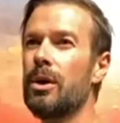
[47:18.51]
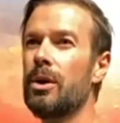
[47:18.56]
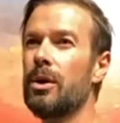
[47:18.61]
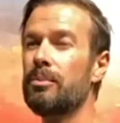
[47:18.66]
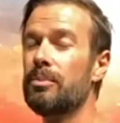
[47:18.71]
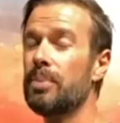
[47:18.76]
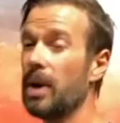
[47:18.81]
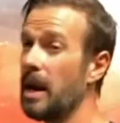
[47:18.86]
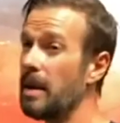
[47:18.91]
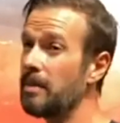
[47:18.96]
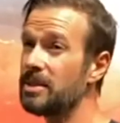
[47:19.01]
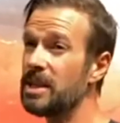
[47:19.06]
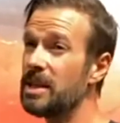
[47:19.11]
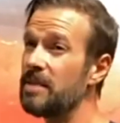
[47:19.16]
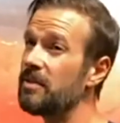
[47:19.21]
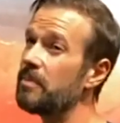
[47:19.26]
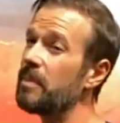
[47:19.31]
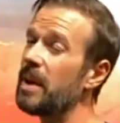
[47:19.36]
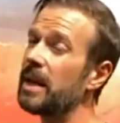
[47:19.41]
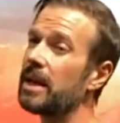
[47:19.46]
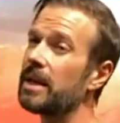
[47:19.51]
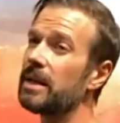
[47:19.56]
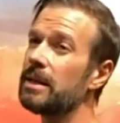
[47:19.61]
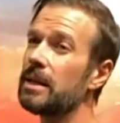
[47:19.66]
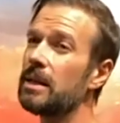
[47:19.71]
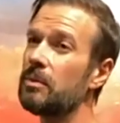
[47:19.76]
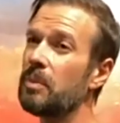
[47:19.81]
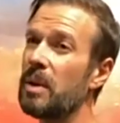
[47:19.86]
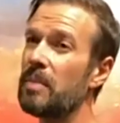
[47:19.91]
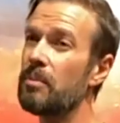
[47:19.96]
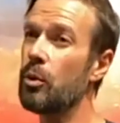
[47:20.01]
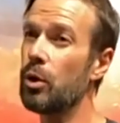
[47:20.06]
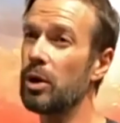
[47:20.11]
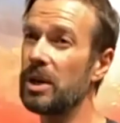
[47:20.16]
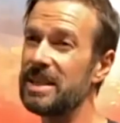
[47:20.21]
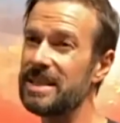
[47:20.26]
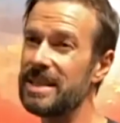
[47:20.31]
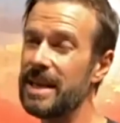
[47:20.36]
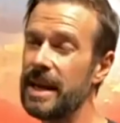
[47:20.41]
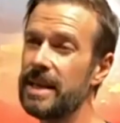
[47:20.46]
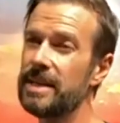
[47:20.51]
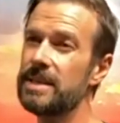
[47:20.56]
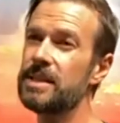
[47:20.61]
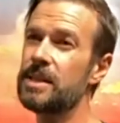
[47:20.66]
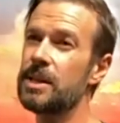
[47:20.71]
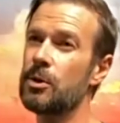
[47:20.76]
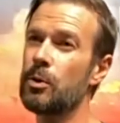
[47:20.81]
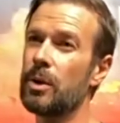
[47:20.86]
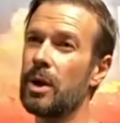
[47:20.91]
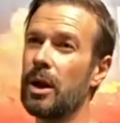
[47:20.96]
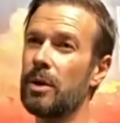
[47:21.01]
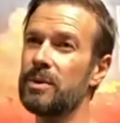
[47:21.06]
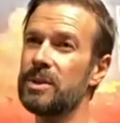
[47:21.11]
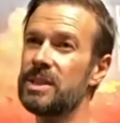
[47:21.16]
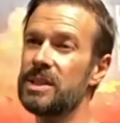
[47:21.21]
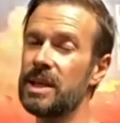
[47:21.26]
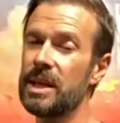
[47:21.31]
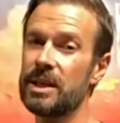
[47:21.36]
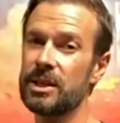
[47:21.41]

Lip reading: perhaps even make it a little bit more intense than what I was seeing,